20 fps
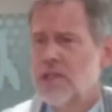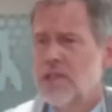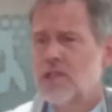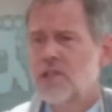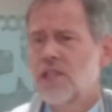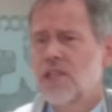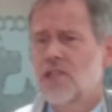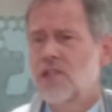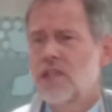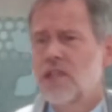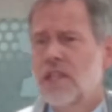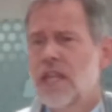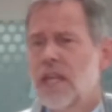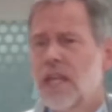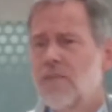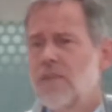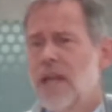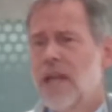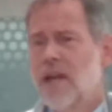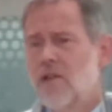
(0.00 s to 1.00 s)
decision
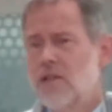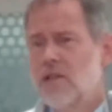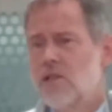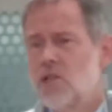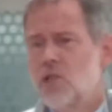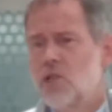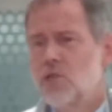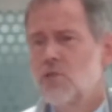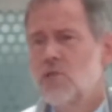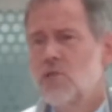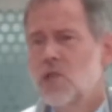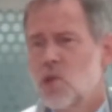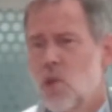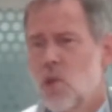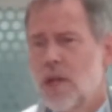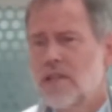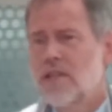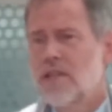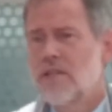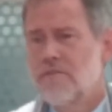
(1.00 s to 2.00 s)
came down on June
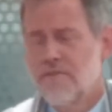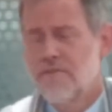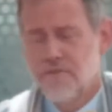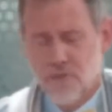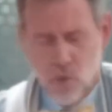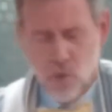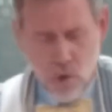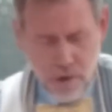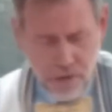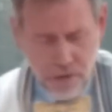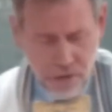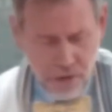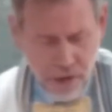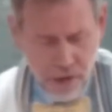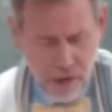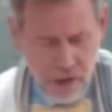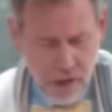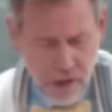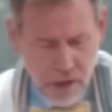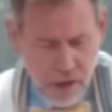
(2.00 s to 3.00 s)
24th,
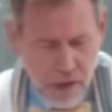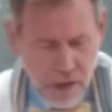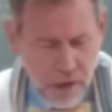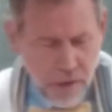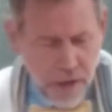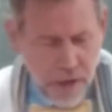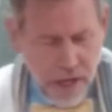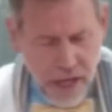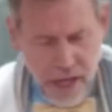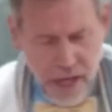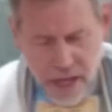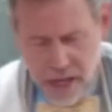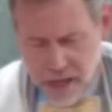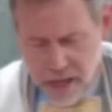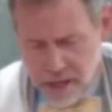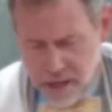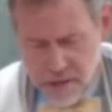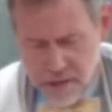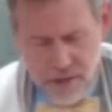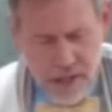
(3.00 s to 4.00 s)

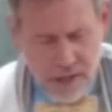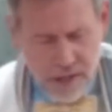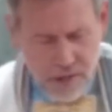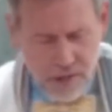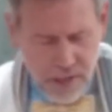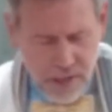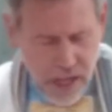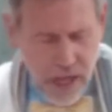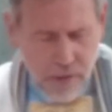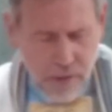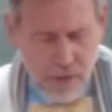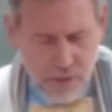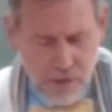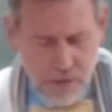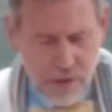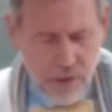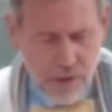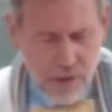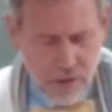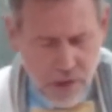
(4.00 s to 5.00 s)
and that's Dobbs
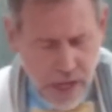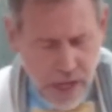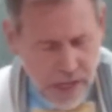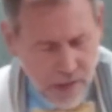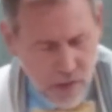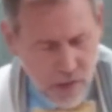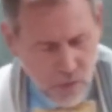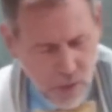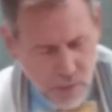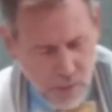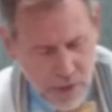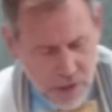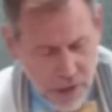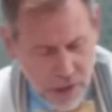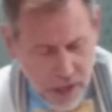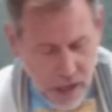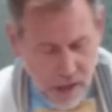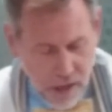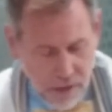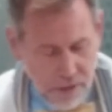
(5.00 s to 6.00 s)
versus Jackson Women's
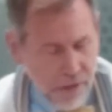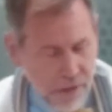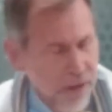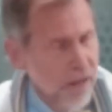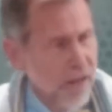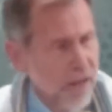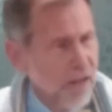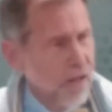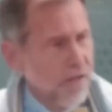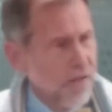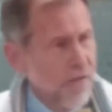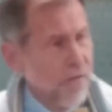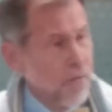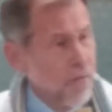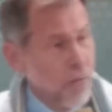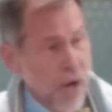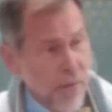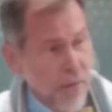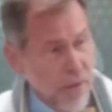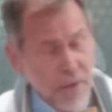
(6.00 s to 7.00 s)
Health.
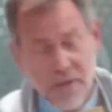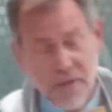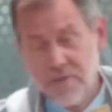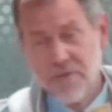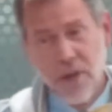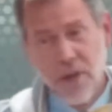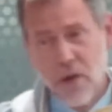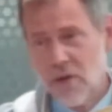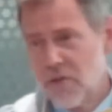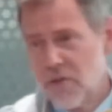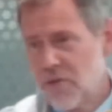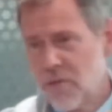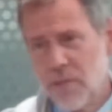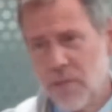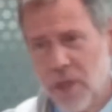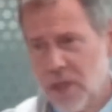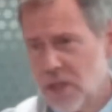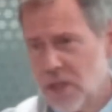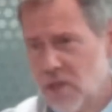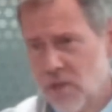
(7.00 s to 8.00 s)
Probably very
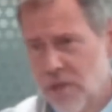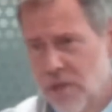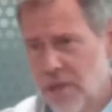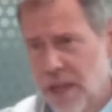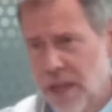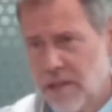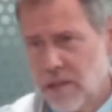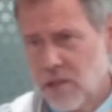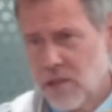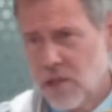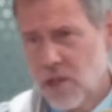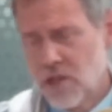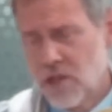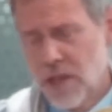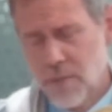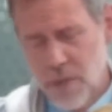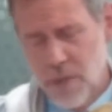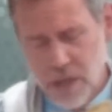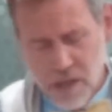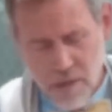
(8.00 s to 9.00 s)
familiar with that decision.
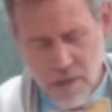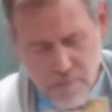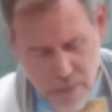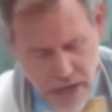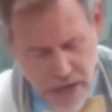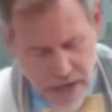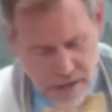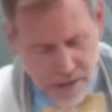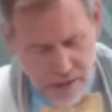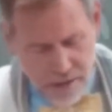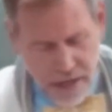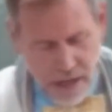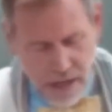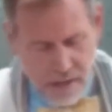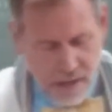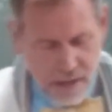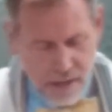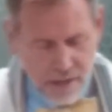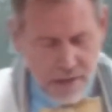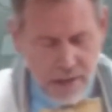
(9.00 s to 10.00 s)
I'm going to come back to that
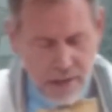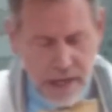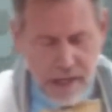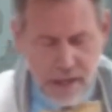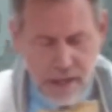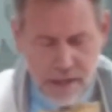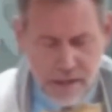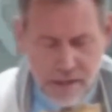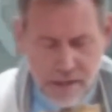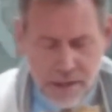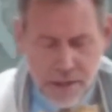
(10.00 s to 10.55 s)
in a second.